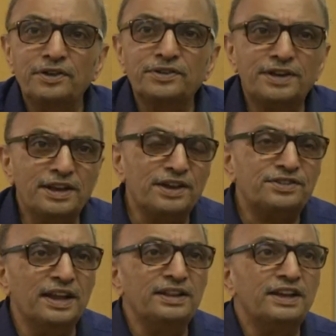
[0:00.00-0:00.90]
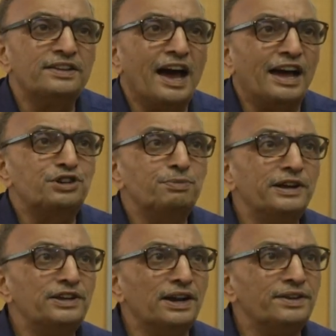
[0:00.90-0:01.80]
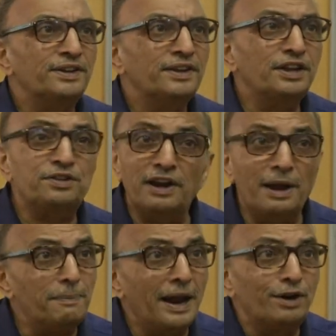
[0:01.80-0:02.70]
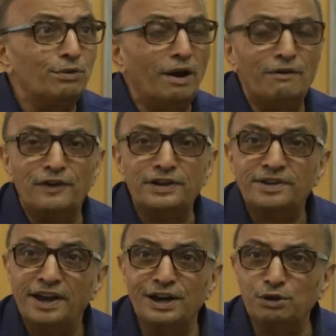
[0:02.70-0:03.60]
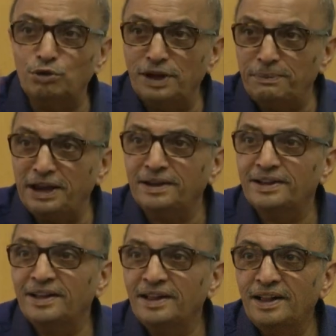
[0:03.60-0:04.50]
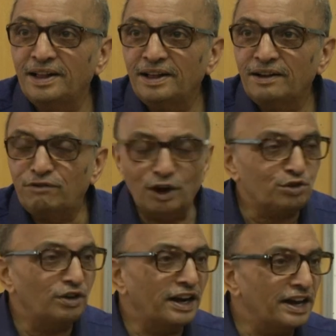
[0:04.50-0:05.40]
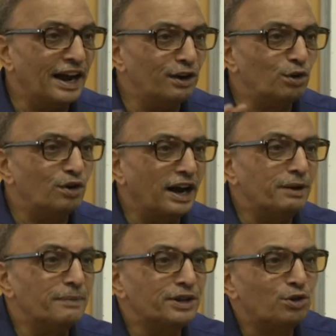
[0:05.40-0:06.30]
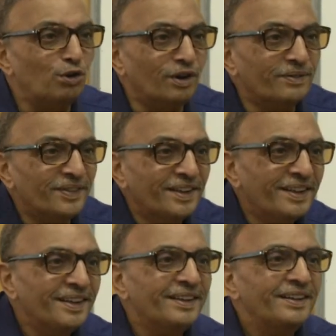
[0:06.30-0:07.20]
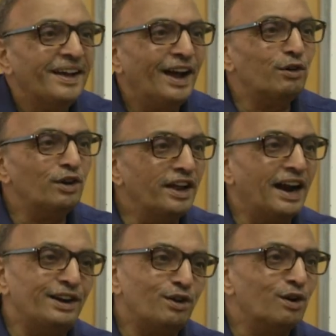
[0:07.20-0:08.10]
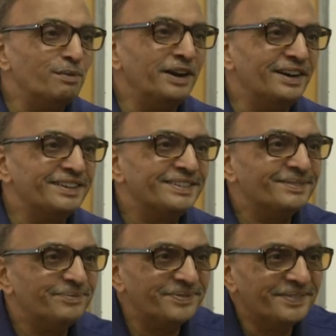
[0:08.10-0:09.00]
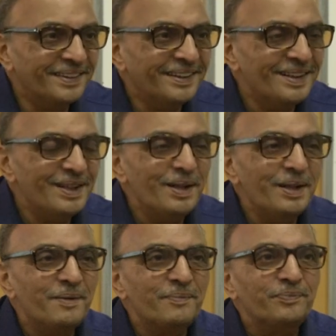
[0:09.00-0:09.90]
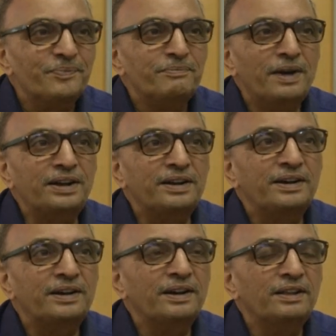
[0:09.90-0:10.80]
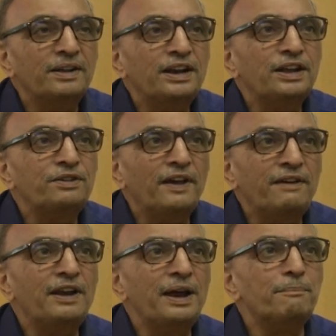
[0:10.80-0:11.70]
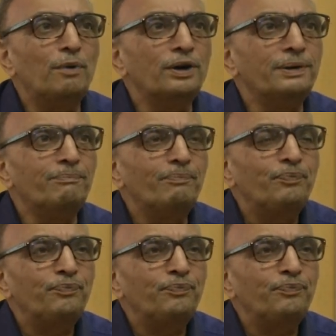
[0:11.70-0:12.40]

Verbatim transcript: suggesting these harsh measures. This will apply to all of us, including me. Fortunately, I don't write much code, I only write documentation. But it is very, very important